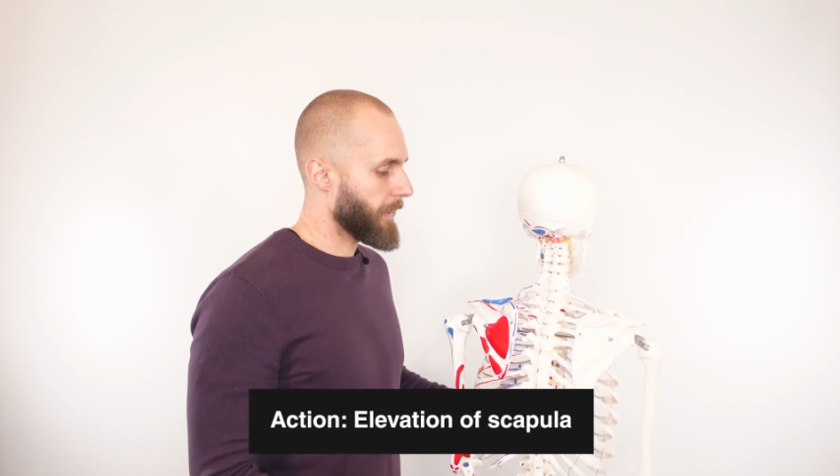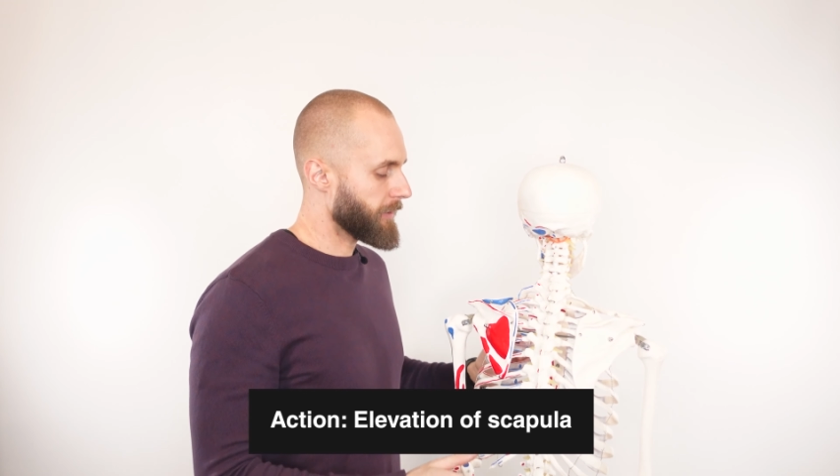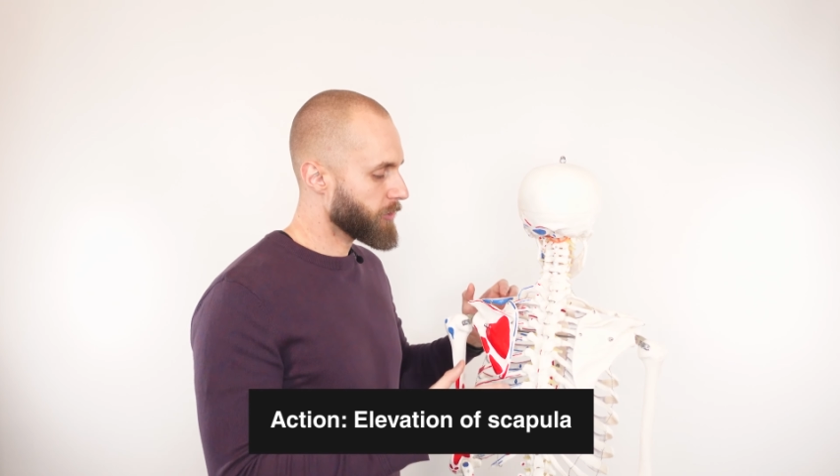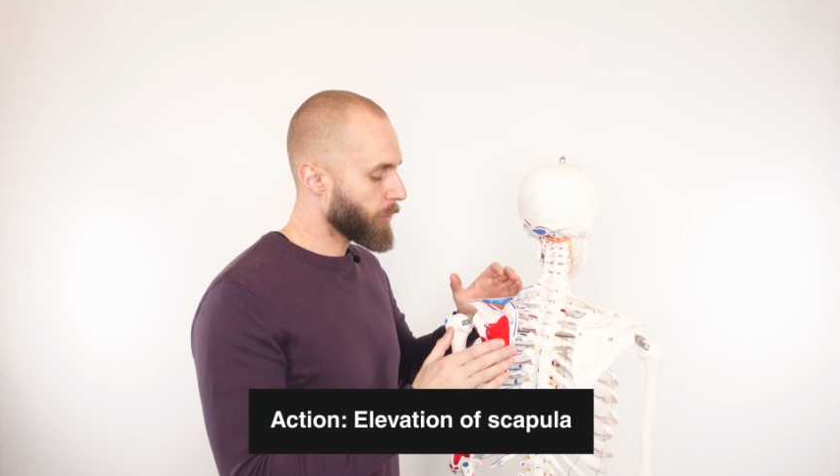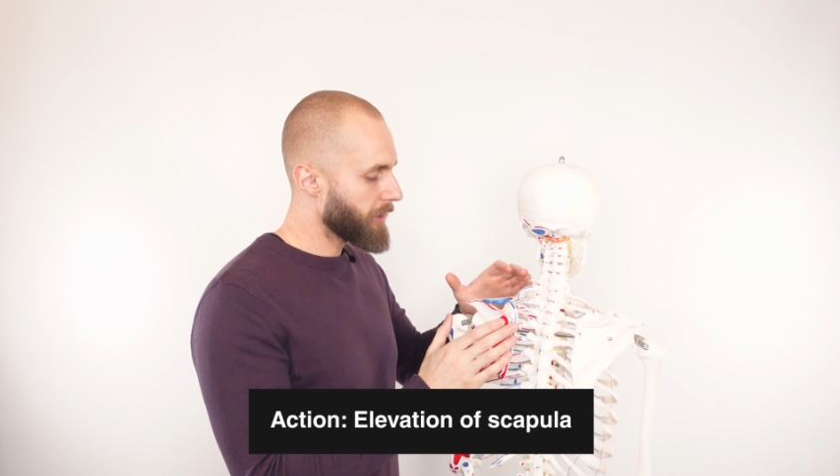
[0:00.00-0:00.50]

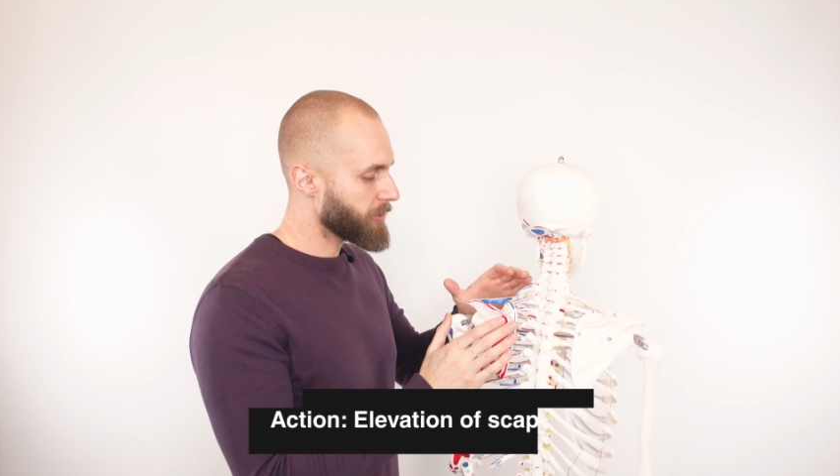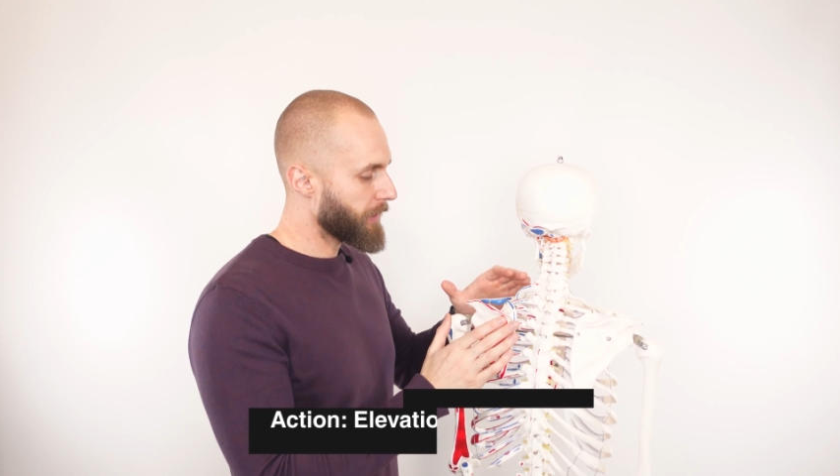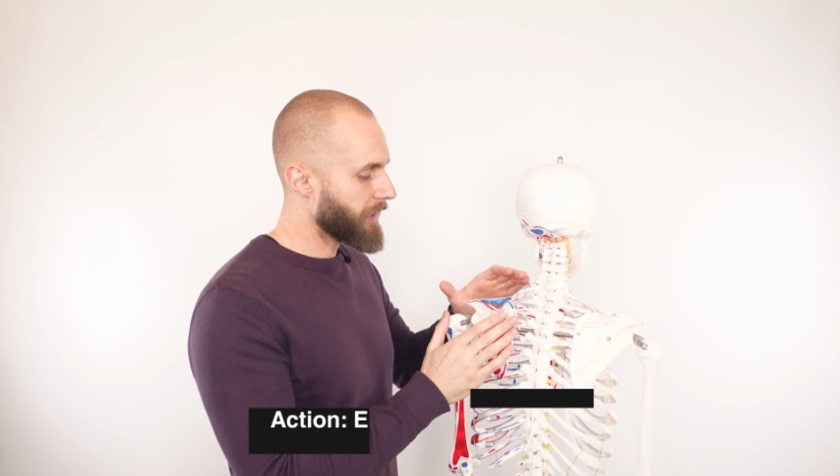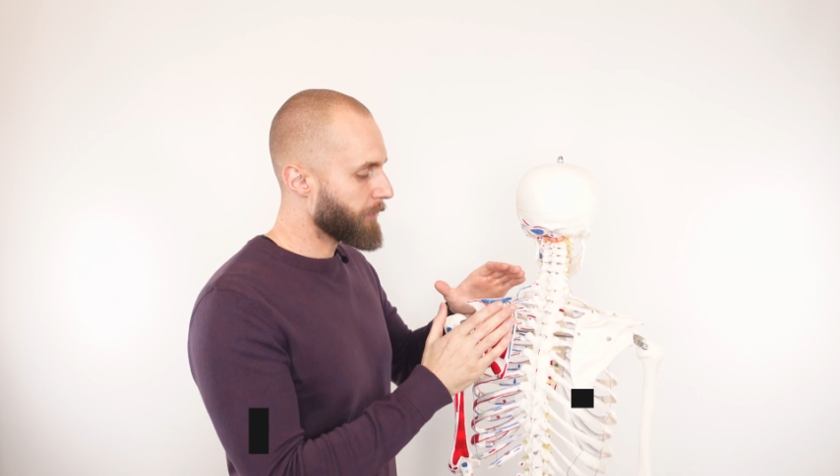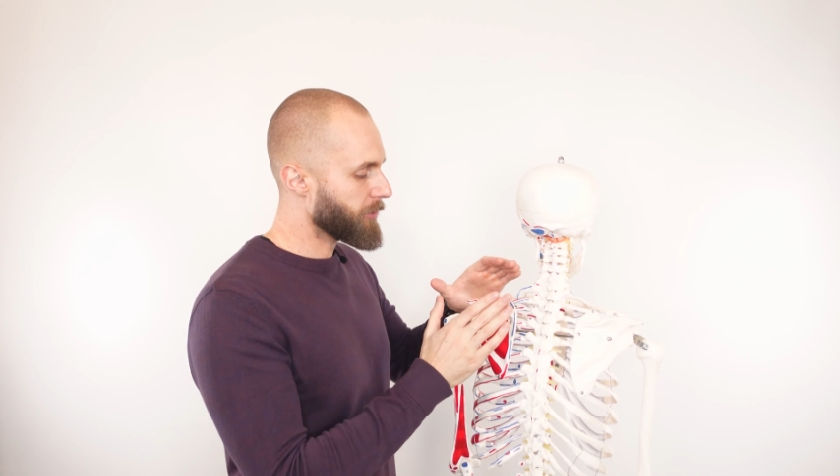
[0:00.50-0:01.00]
And as well as
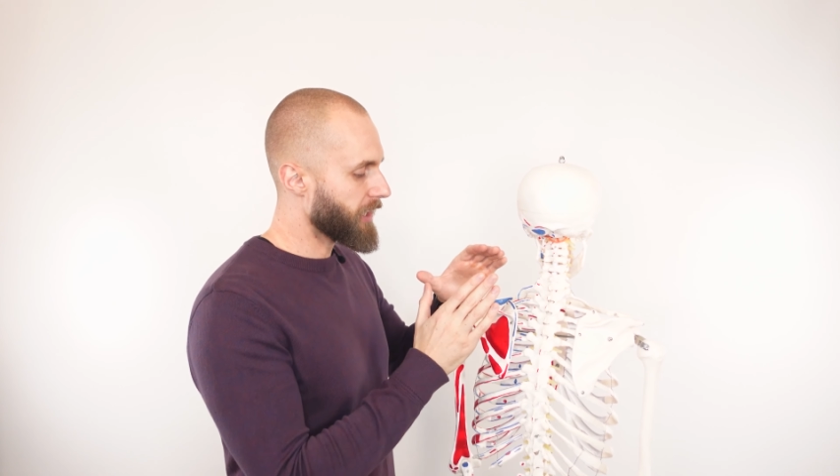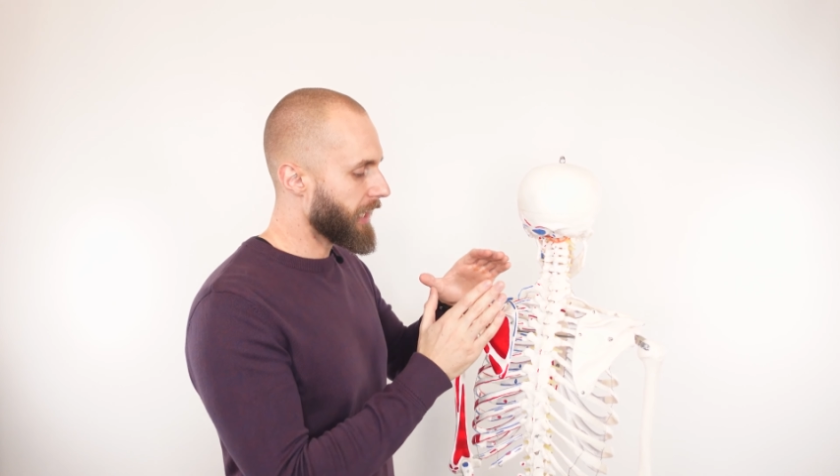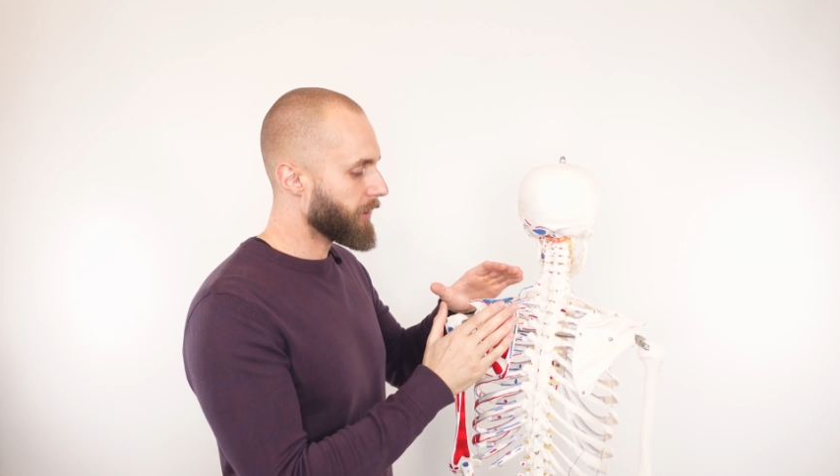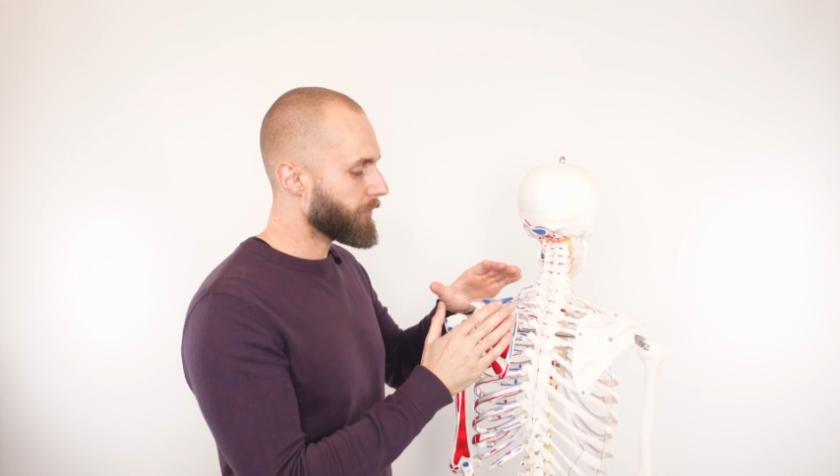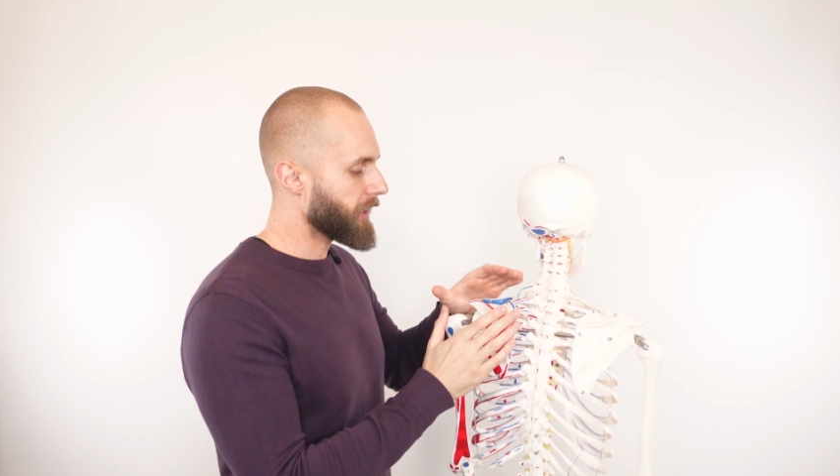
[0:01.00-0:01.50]
being able to
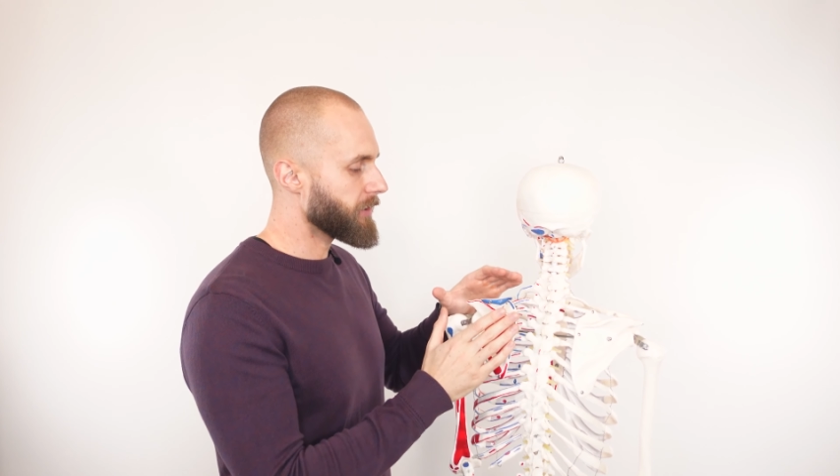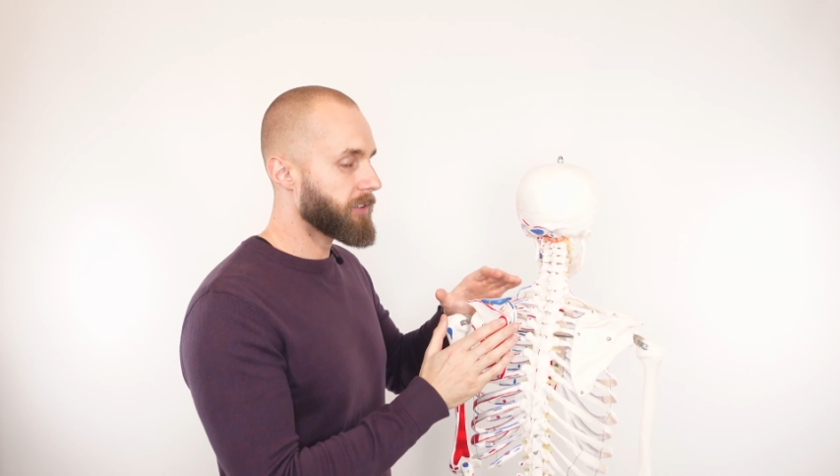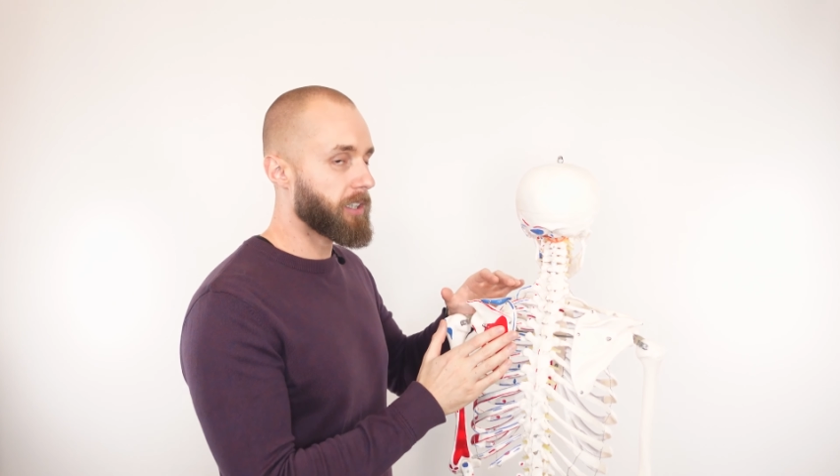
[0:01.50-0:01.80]
elevate,